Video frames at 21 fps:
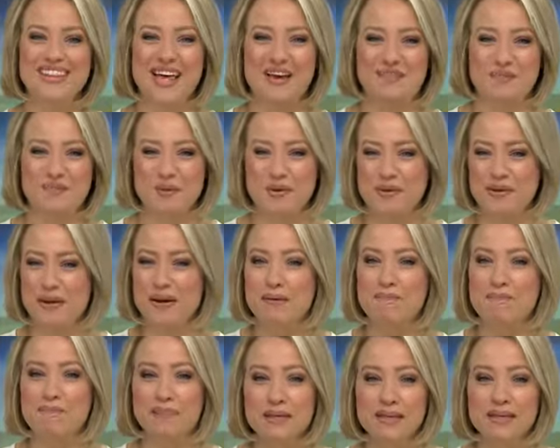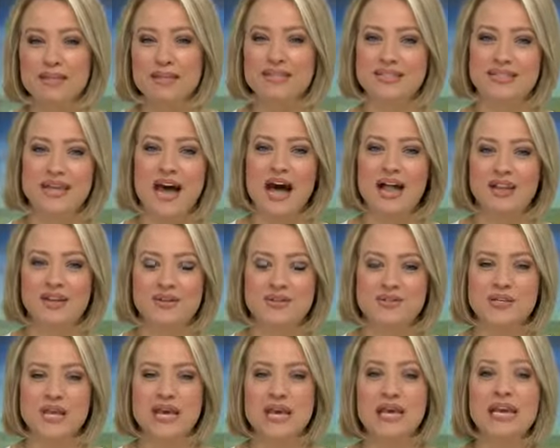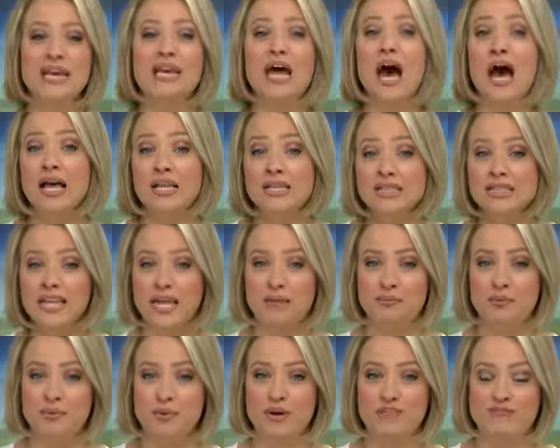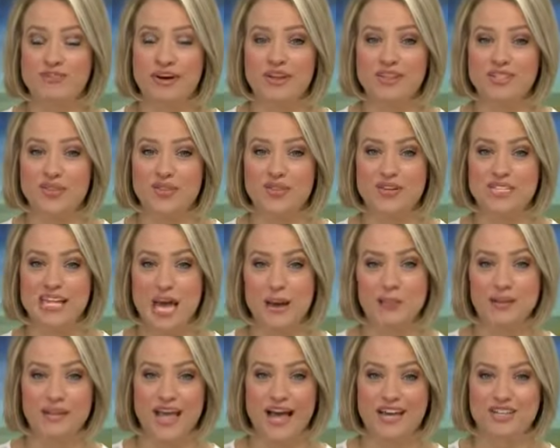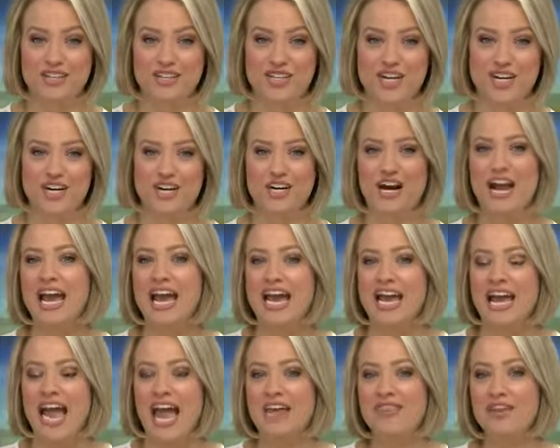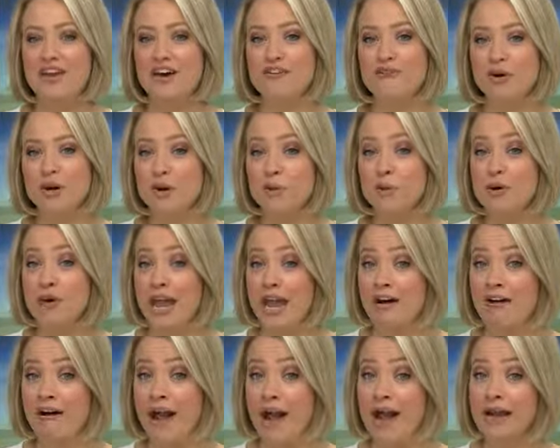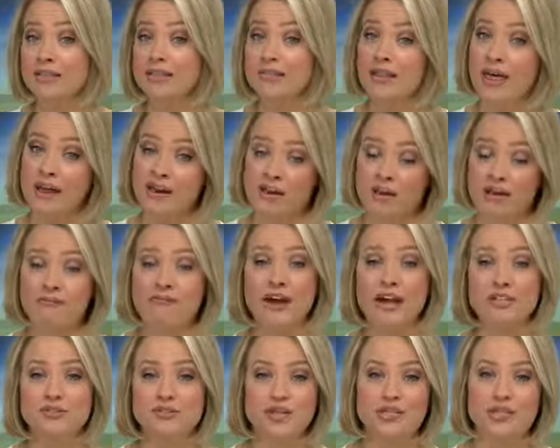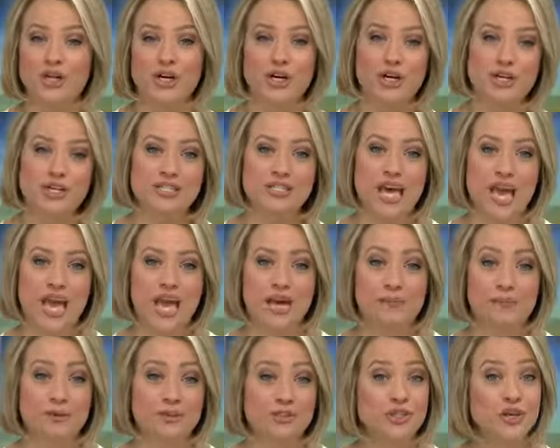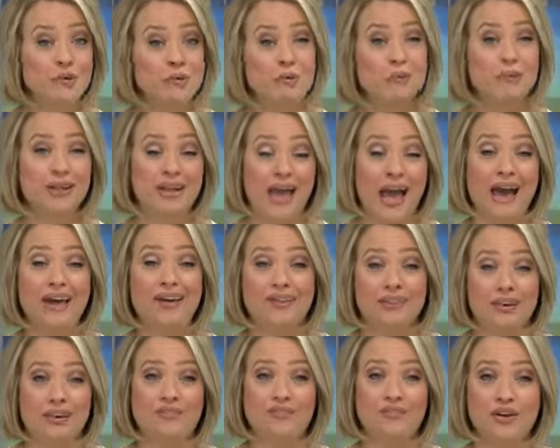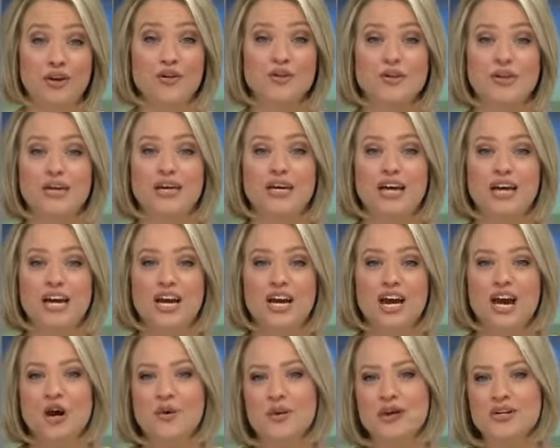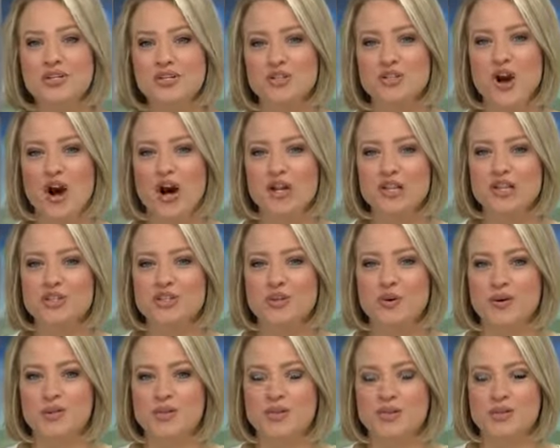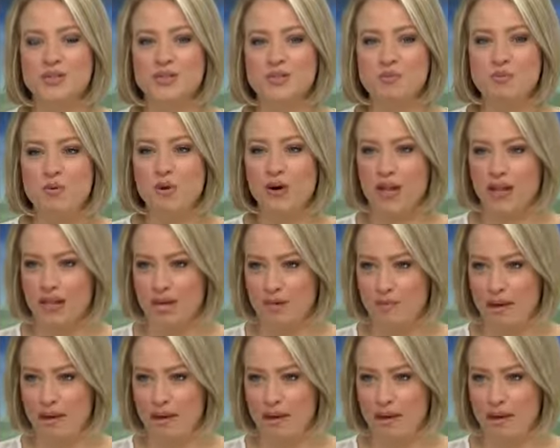left more than $1 billion in unclaimed refunds on the table last year. And the Affordable Care Act, well, that'll affect returns and presumably add to the confusion. Richard Gartland joins us this morning, and